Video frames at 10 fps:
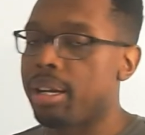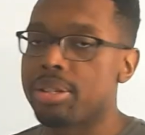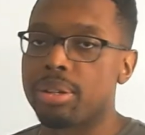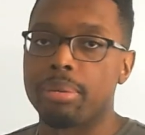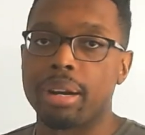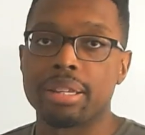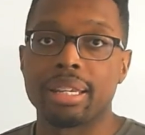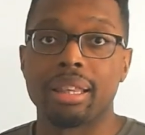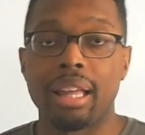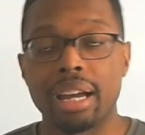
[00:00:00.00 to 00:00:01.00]
So when I say
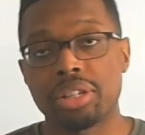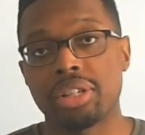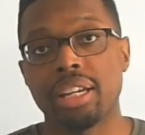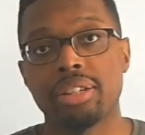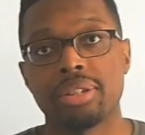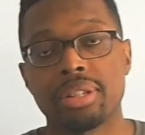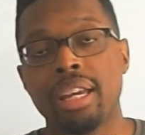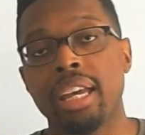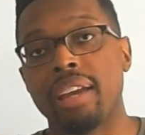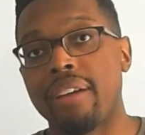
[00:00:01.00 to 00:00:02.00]
logs changes,
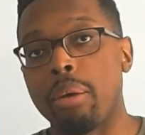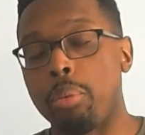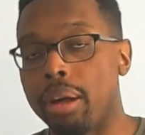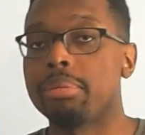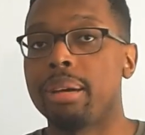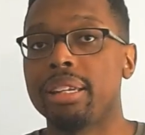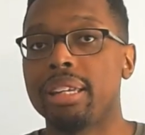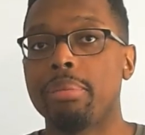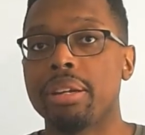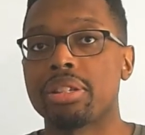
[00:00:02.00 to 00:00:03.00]
if I wipe my
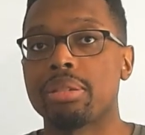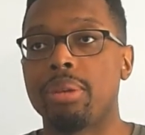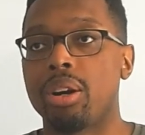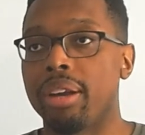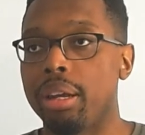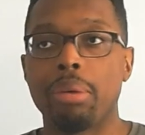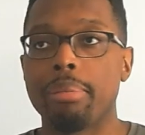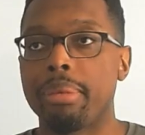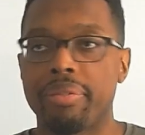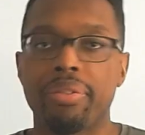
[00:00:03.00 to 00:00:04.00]
database tomorrow and wipe
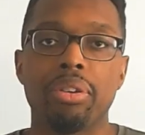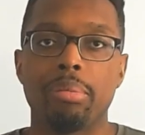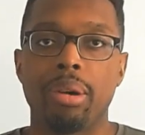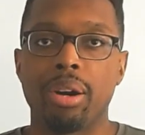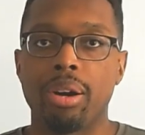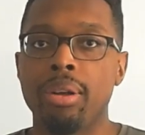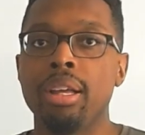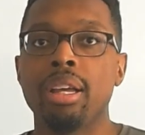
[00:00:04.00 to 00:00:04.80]
my phone tomorrow,